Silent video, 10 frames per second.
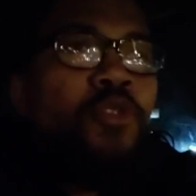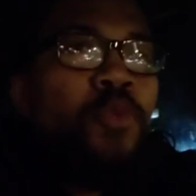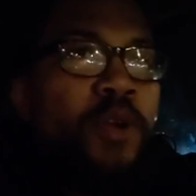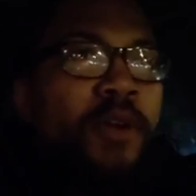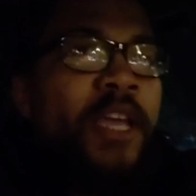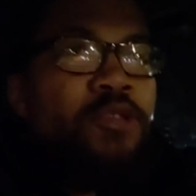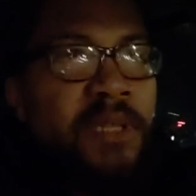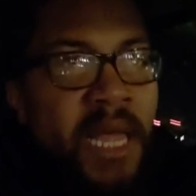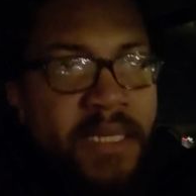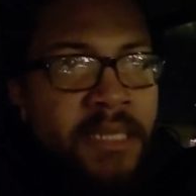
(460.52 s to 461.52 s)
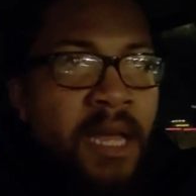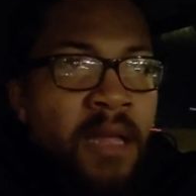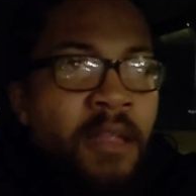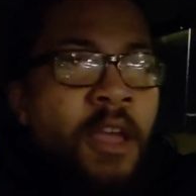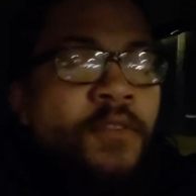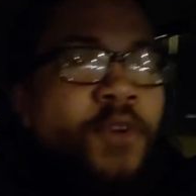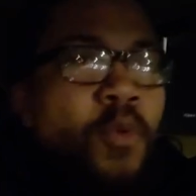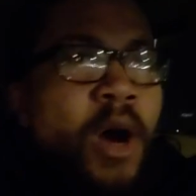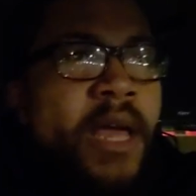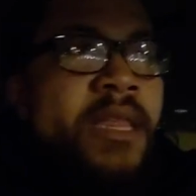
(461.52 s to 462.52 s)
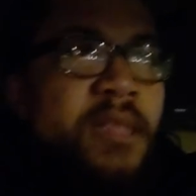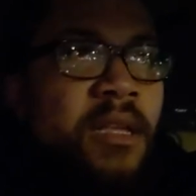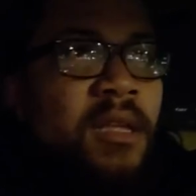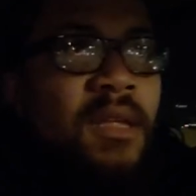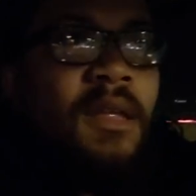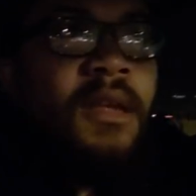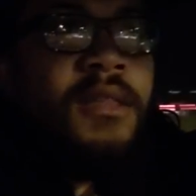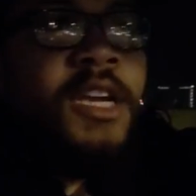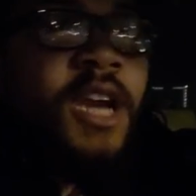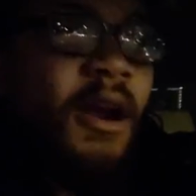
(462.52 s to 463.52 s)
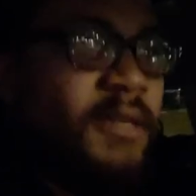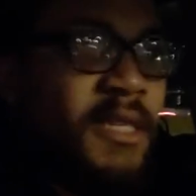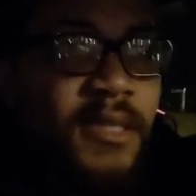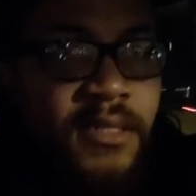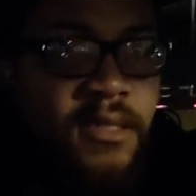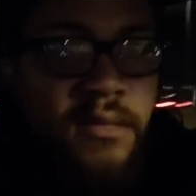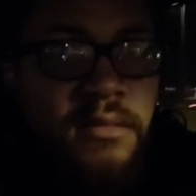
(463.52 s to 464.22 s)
the real Israelites are. For one, the curses.